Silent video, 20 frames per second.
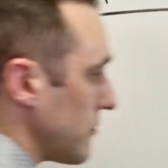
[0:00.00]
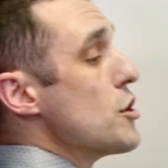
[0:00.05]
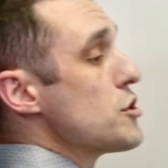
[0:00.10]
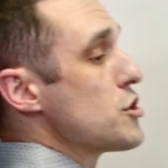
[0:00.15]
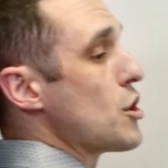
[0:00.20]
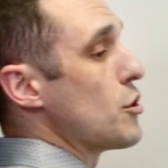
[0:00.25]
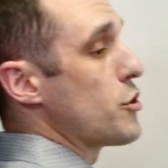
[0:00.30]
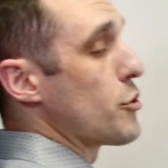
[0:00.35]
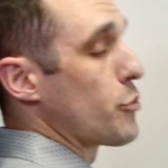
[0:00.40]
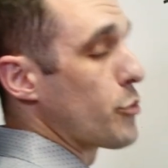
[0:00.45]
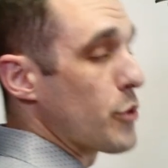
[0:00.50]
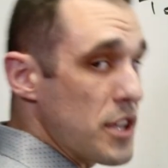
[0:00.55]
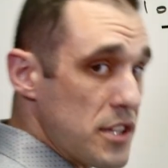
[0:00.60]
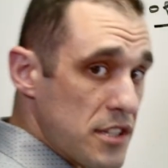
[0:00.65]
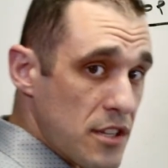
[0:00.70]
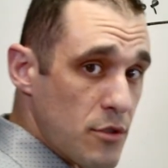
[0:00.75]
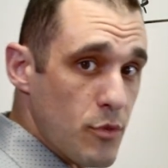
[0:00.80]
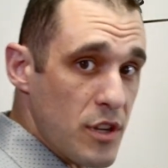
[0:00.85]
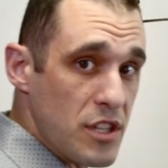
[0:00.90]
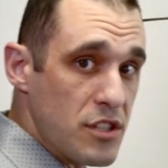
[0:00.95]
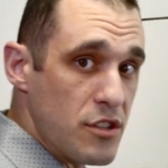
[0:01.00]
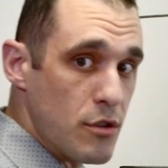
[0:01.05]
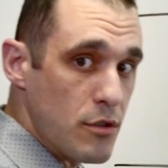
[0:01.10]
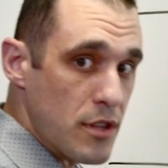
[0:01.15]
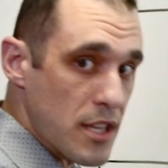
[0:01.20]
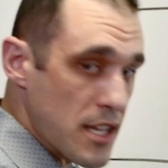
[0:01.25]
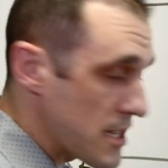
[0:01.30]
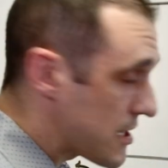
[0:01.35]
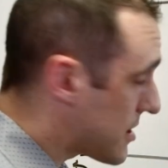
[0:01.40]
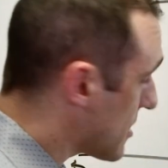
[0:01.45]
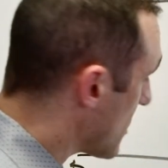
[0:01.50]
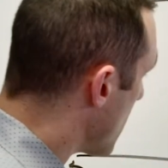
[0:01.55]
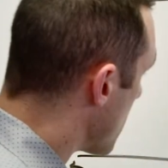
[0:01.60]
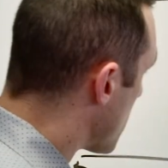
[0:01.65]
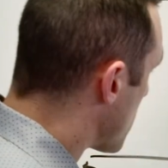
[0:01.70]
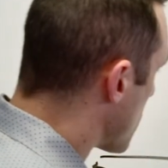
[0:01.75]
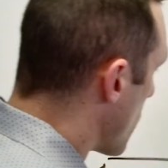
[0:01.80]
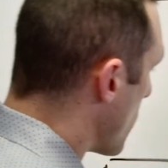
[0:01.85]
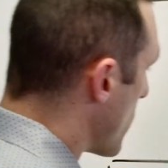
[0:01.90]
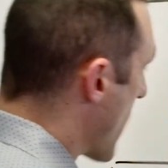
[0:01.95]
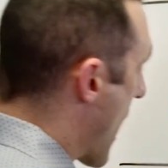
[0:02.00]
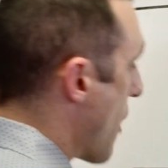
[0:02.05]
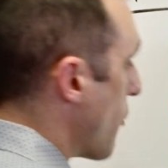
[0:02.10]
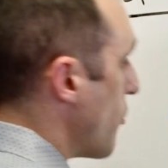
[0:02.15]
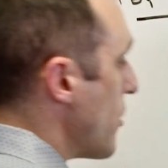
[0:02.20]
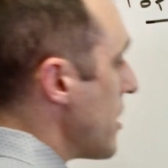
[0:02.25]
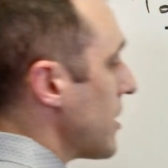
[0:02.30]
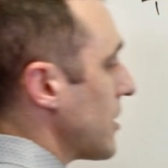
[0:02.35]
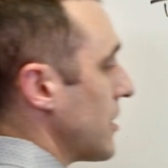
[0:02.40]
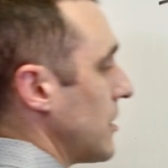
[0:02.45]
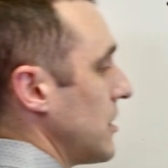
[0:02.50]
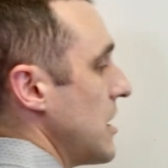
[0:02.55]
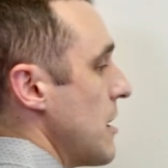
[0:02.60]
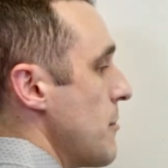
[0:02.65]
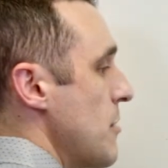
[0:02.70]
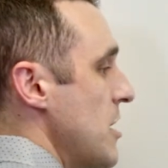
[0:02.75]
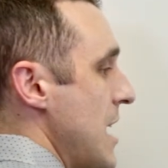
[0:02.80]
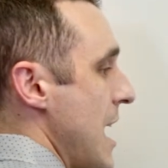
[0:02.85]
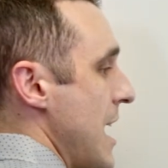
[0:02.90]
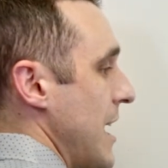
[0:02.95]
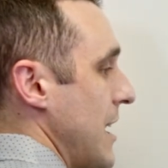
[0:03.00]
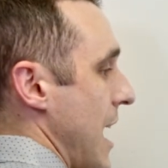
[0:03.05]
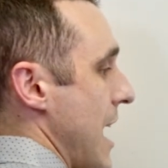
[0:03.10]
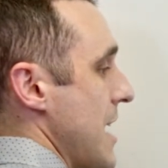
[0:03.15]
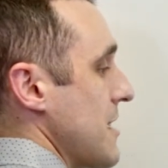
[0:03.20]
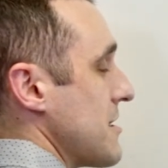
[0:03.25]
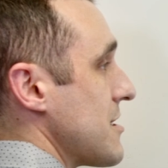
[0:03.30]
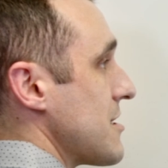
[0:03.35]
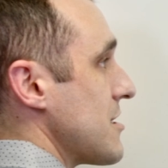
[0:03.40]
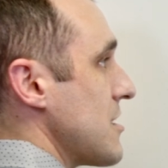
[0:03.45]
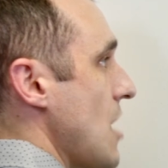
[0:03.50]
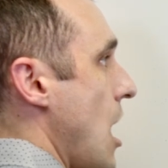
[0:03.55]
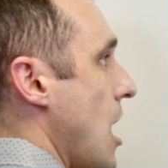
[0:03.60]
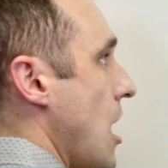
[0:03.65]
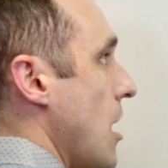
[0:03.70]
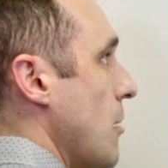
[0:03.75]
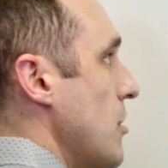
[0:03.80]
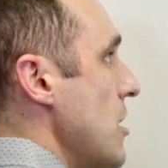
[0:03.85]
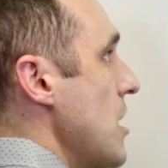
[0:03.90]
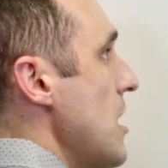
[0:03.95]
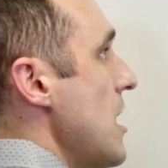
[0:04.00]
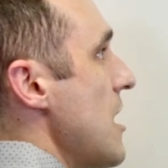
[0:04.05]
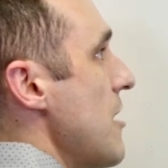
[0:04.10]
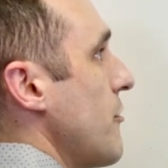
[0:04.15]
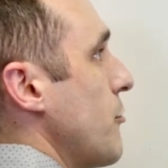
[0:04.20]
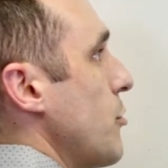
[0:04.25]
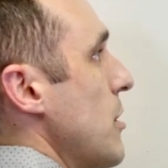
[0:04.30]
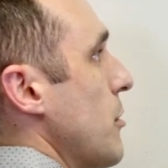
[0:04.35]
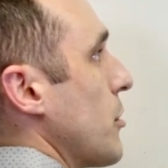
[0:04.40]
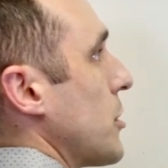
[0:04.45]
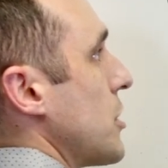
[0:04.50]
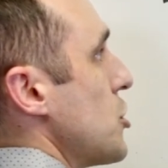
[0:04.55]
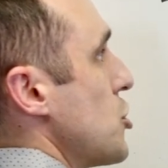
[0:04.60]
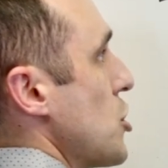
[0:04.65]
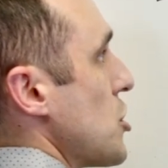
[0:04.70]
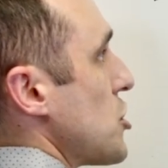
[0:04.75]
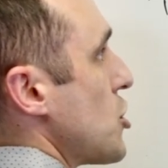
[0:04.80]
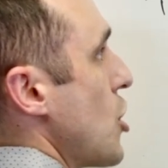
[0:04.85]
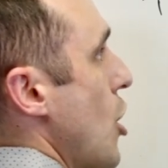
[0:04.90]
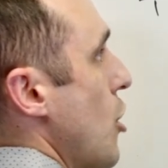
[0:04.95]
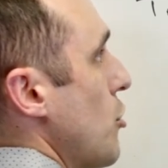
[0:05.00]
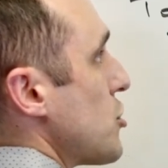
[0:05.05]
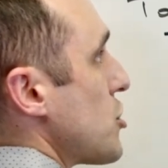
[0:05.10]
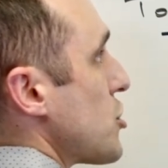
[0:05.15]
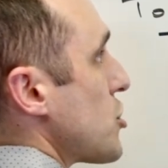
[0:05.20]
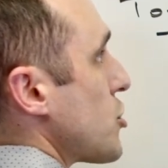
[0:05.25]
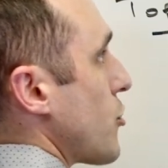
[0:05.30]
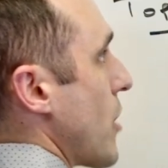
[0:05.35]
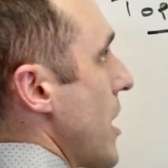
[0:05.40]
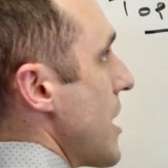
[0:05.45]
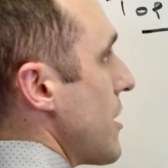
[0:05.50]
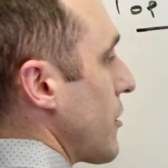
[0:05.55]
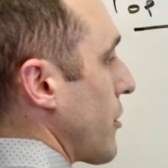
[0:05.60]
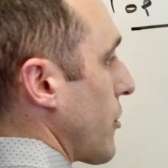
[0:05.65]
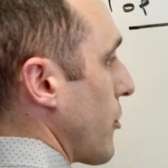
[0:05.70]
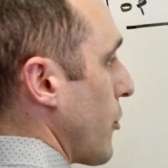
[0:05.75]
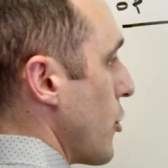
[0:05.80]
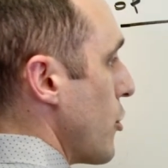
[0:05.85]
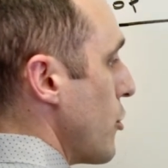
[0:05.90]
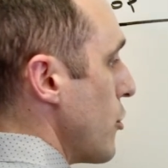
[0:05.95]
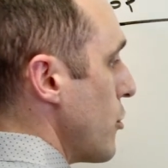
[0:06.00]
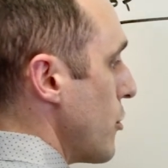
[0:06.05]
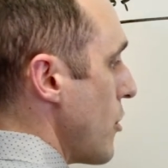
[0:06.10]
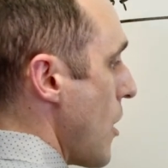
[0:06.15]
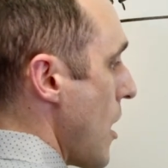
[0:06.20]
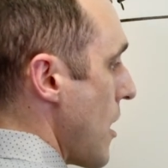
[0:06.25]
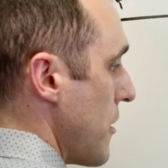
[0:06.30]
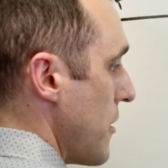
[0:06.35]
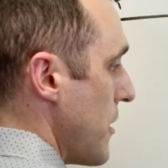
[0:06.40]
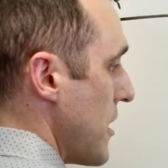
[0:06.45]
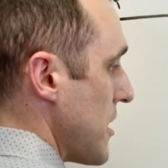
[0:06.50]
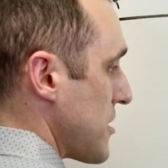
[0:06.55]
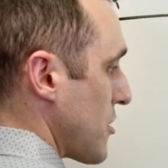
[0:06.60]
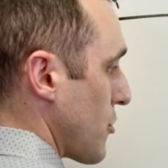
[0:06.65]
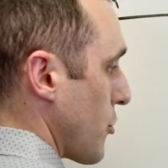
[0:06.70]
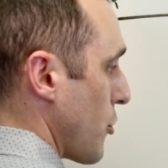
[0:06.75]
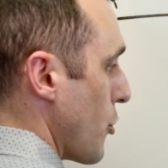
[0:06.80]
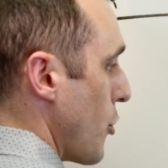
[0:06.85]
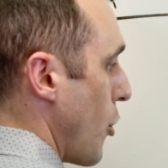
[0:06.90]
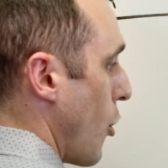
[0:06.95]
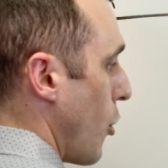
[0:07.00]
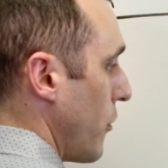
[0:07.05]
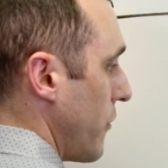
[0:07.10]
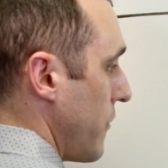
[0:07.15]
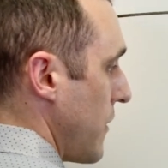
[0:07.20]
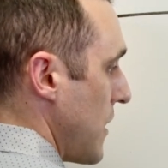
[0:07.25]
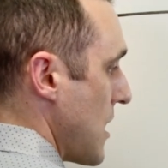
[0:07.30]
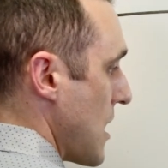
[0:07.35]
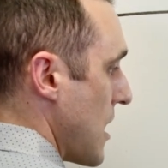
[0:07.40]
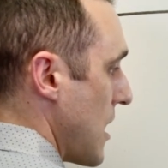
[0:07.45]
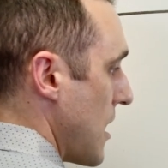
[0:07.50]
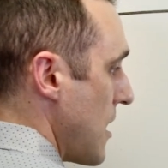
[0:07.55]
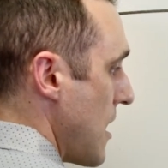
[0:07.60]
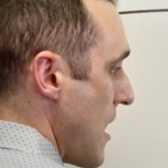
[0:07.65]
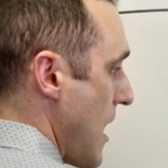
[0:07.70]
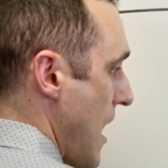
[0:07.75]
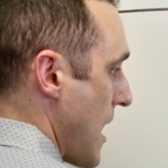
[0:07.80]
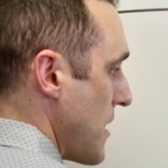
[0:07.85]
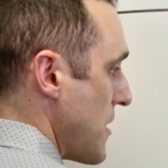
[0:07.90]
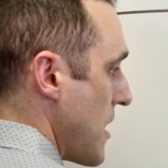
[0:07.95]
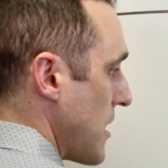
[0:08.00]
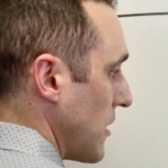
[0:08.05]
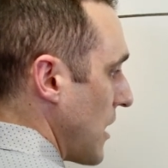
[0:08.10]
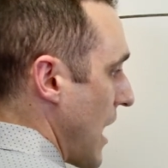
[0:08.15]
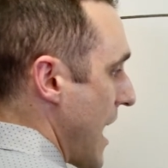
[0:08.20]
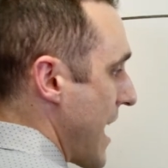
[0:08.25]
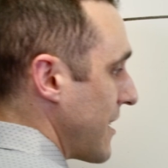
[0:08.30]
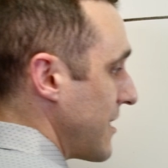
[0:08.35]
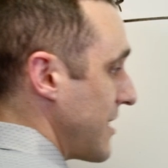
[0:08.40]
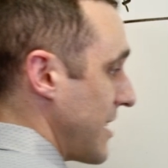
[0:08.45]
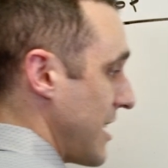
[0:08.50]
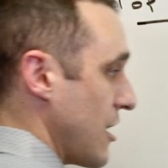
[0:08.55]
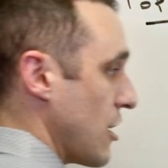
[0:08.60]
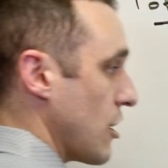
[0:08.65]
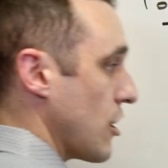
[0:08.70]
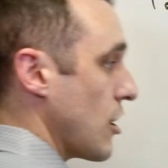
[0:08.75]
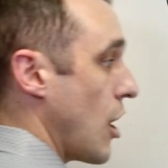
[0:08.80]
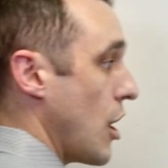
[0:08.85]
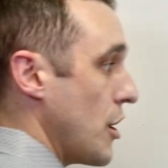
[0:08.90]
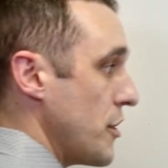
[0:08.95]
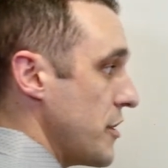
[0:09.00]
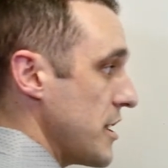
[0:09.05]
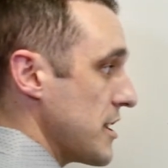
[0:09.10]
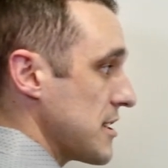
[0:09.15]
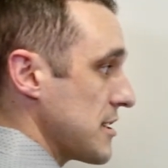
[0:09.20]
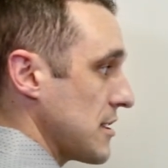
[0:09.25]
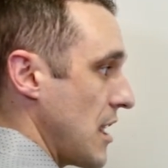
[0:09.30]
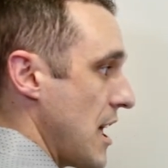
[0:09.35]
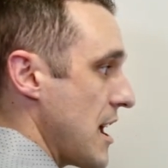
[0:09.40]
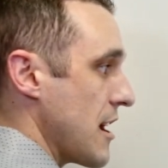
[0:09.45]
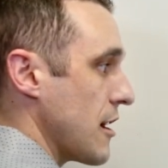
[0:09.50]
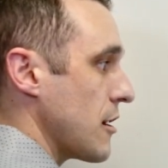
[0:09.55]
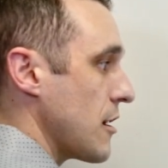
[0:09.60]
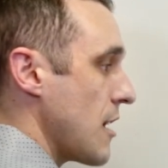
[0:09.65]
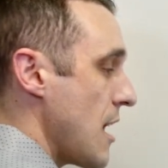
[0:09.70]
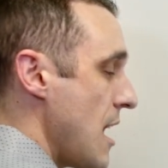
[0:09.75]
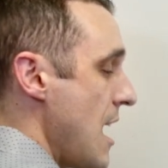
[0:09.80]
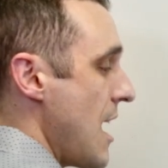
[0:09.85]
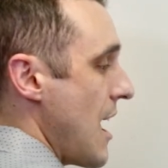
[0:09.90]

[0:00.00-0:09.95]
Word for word: So the reason we do this is so that we could eliminate a stub if we were to just go straight through this through hole via and then land here on this layer.